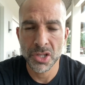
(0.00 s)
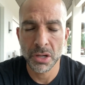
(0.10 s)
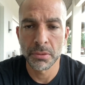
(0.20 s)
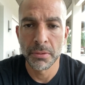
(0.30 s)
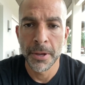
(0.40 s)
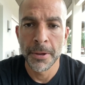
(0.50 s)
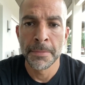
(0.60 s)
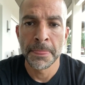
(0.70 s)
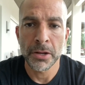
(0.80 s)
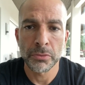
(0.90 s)
So
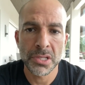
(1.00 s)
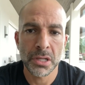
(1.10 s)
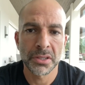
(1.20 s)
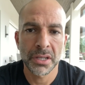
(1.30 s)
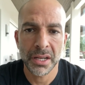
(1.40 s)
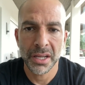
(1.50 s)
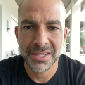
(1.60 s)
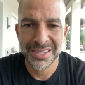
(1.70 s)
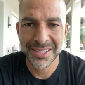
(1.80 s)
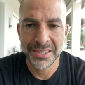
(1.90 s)
it resulted in a
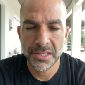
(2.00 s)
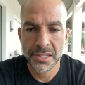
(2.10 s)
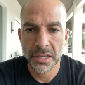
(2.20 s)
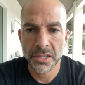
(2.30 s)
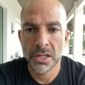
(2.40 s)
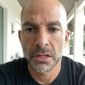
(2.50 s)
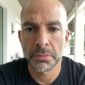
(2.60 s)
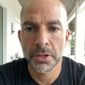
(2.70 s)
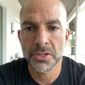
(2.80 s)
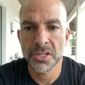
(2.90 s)

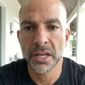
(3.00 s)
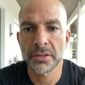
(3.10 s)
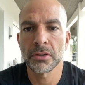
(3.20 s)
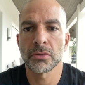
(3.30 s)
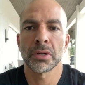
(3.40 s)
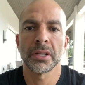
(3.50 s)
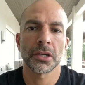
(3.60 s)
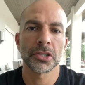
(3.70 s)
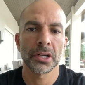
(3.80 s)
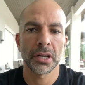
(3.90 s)
66%
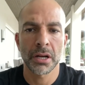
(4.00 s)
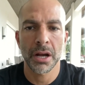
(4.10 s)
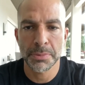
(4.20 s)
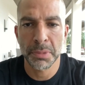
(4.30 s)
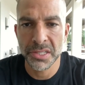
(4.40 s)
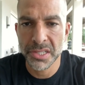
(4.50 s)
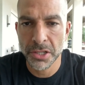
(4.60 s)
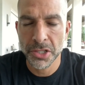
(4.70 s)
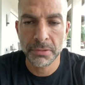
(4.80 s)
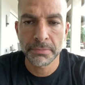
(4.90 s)
reduction in
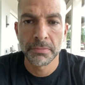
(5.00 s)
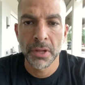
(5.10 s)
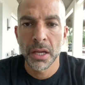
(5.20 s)
hospitalization,